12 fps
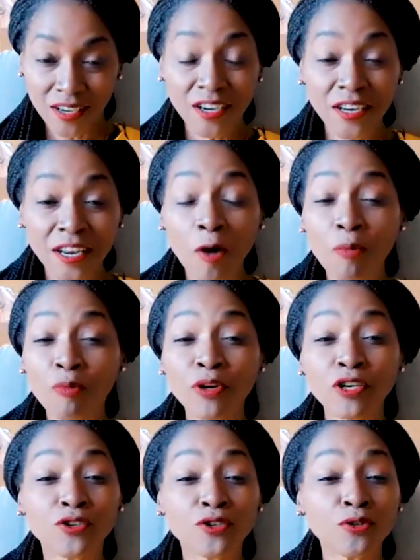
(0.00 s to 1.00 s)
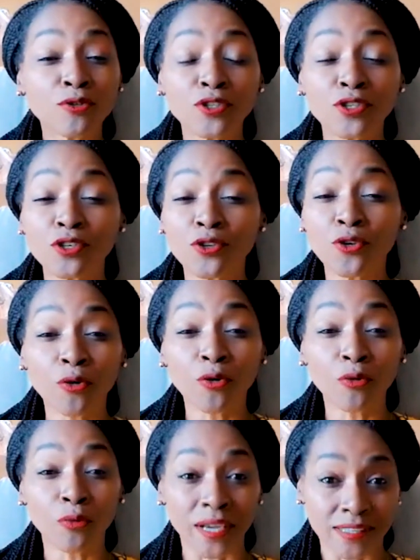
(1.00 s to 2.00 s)
could help reduce your
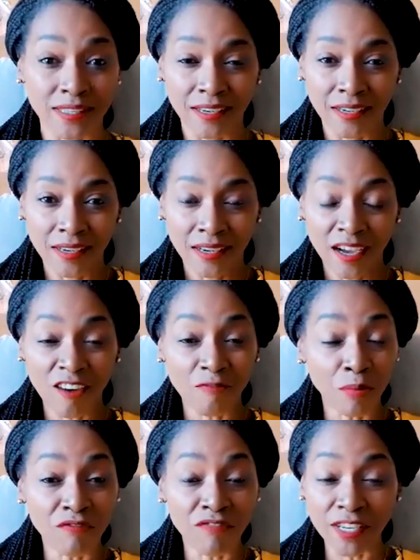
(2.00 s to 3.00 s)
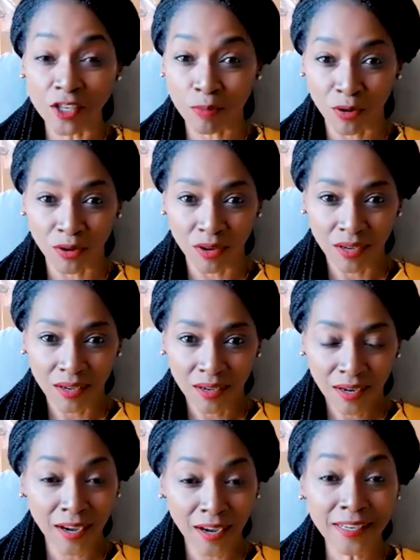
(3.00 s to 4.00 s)
risk of preventable,
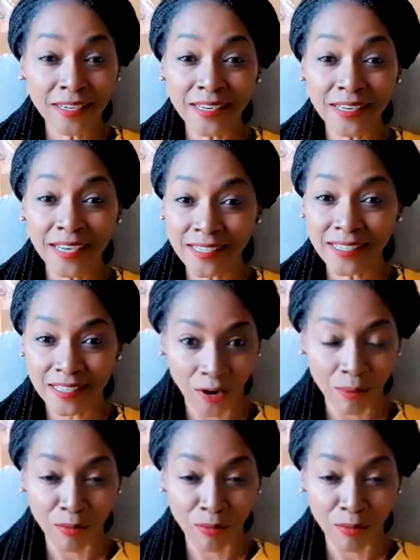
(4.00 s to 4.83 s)
unnecessary